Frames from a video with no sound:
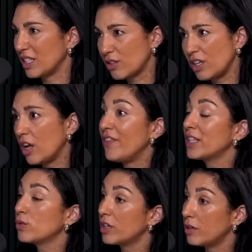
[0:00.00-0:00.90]
That's, you know, and
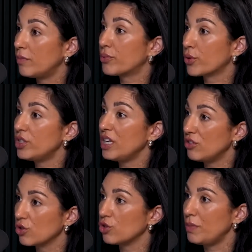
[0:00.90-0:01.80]
that's what a, a protein
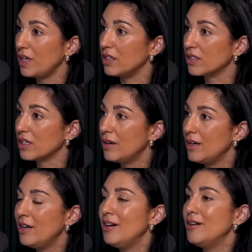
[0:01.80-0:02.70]
scoop is.
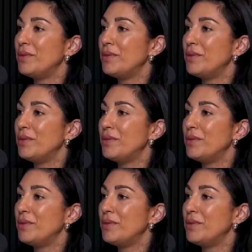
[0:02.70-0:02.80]
Mm.